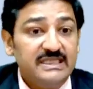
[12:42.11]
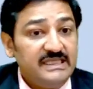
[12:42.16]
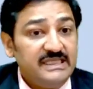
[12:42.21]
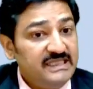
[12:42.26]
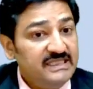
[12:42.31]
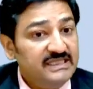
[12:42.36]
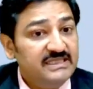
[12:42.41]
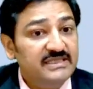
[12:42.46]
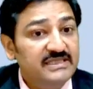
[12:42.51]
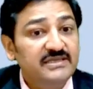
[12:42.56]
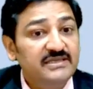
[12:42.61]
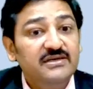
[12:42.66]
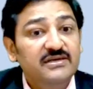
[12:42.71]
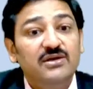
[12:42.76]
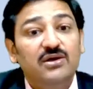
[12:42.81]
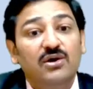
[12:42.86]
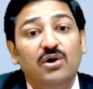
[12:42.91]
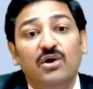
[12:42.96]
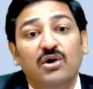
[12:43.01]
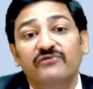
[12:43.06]
either
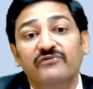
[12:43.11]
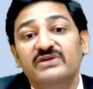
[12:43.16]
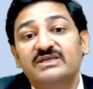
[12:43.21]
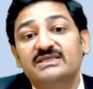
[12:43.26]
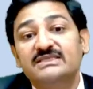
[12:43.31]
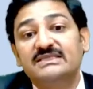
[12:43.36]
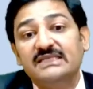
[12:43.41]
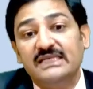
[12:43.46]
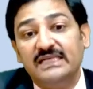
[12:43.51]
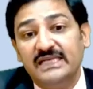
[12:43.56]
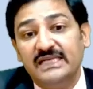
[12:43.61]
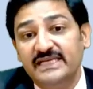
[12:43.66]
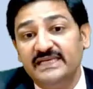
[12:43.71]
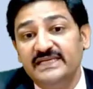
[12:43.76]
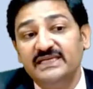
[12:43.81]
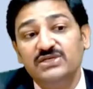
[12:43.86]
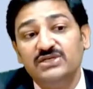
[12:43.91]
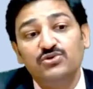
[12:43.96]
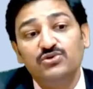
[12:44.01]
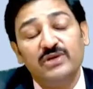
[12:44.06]
of this
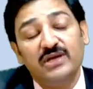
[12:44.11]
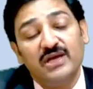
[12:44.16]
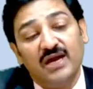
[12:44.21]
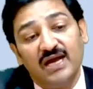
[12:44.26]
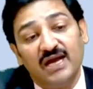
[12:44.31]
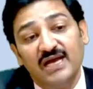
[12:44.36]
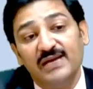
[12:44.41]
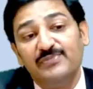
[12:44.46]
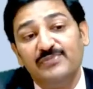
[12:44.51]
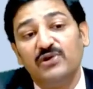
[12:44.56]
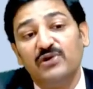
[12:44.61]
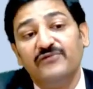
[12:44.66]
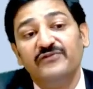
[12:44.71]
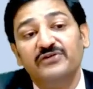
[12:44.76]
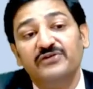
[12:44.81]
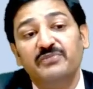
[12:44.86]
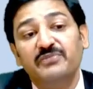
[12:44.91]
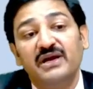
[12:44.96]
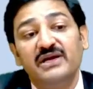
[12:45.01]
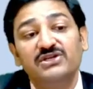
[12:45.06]
leading to a higher
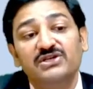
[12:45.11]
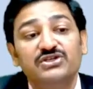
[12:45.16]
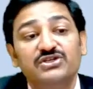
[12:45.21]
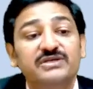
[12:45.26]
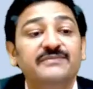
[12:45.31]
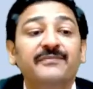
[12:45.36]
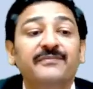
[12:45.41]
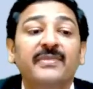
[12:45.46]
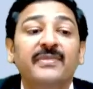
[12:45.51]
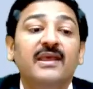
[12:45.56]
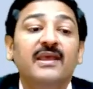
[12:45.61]
profit margin.